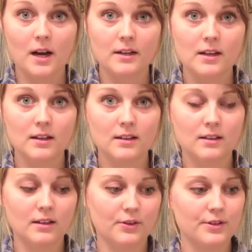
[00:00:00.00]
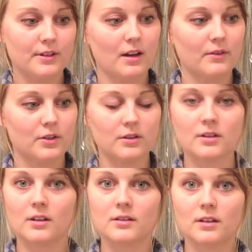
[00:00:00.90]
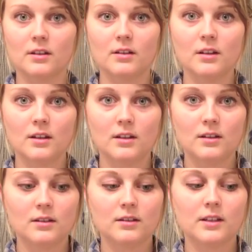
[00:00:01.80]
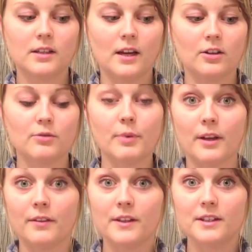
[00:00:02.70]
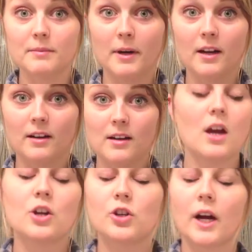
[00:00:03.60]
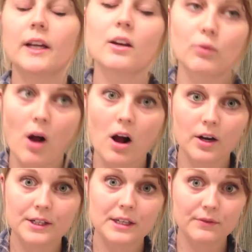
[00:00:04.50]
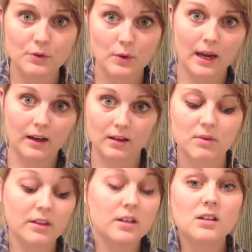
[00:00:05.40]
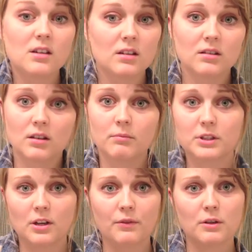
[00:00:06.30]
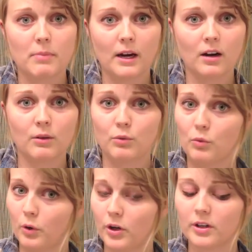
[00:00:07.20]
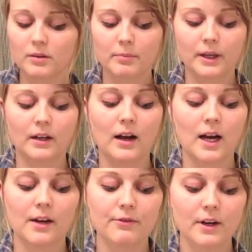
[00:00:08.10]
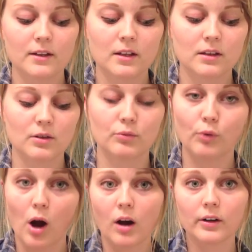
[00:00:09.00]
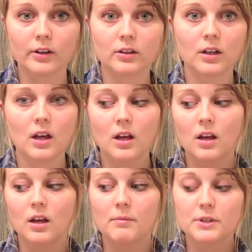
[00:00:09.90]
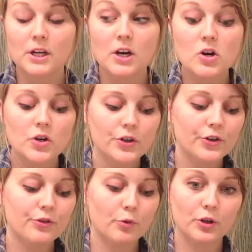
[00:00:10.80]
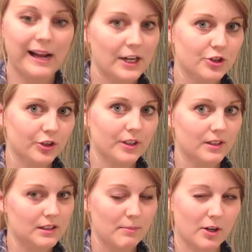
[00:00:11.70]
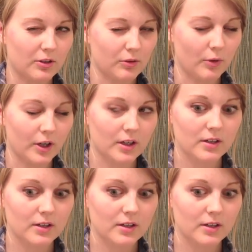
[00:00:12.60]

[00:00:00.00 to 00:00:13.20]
honey, and this is kind of a disgusting container, but this is my honey. Try and get raw honey if you can. I think the stuff in the bear will work, but I find that the raw material, the more natural it is, the better it'll work.